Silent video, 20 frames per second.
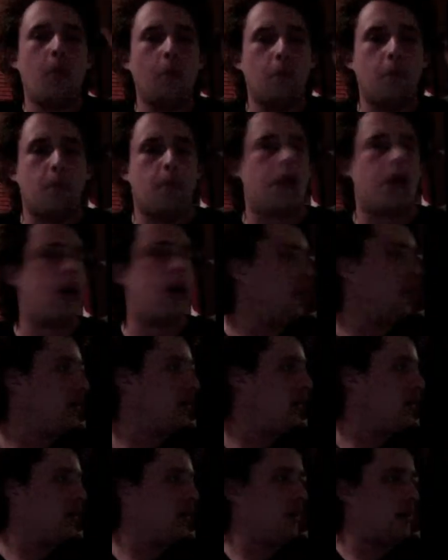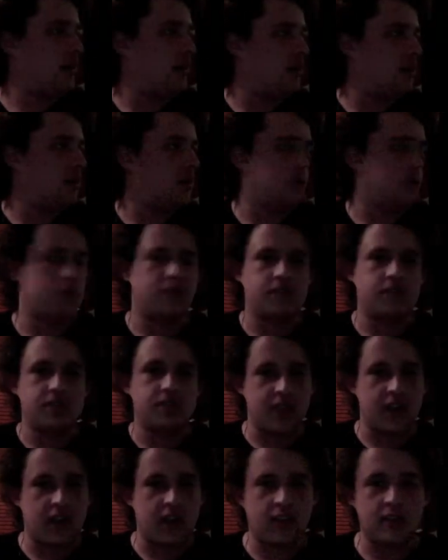But it's
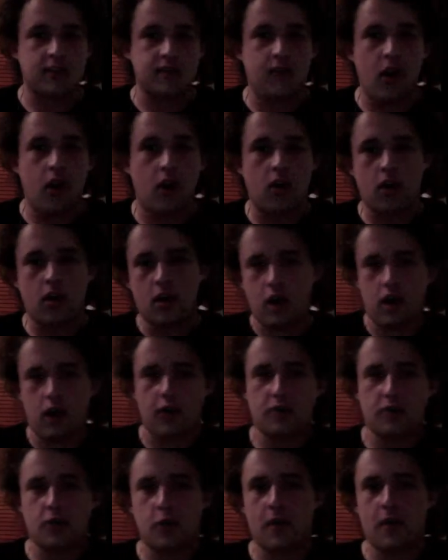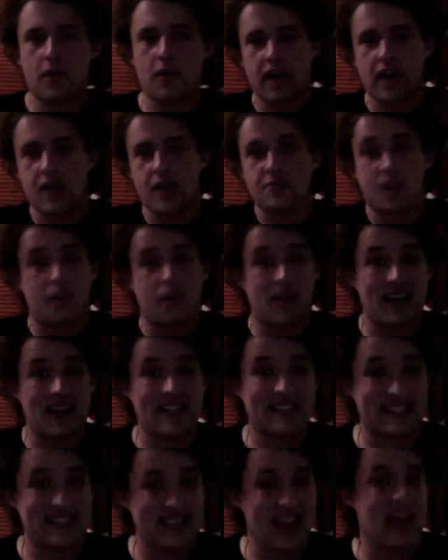the end of this vlog. I'm going to talk about the games I played
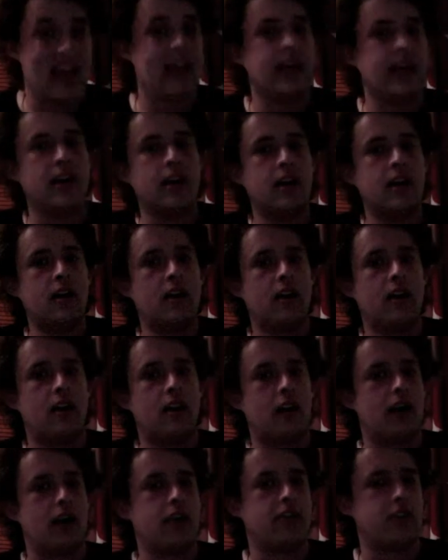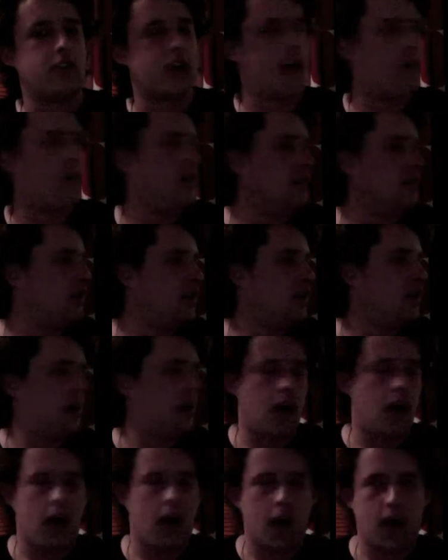today at Eurogamer.
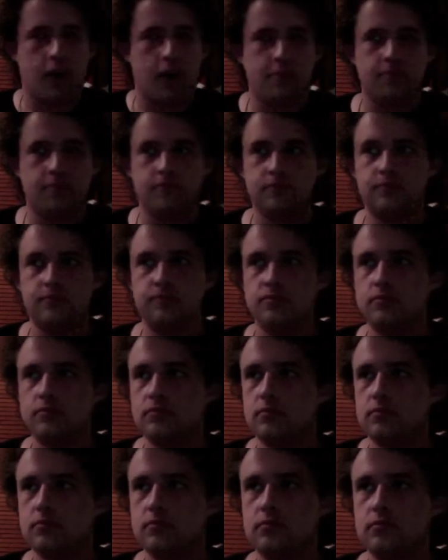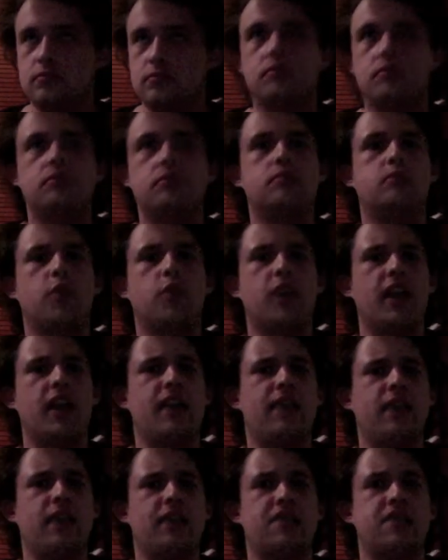What did I
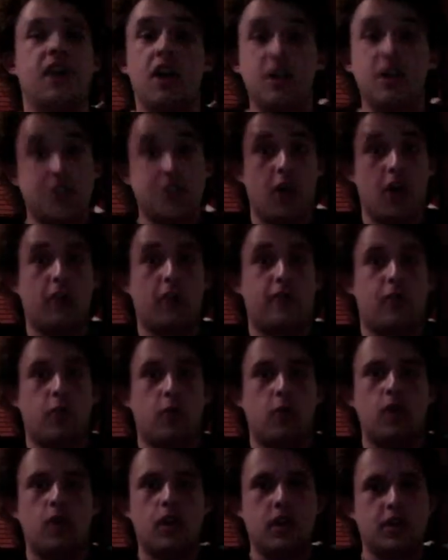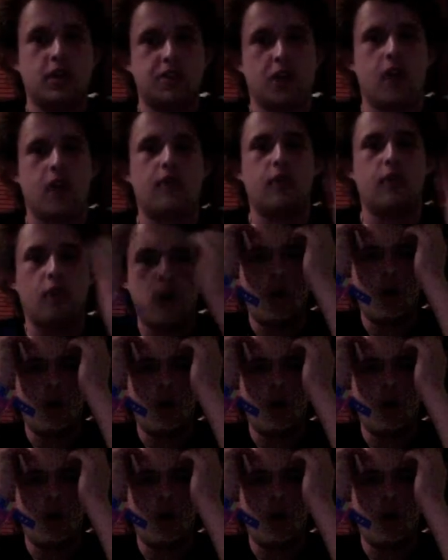hit first? Titanfall. Titanfall.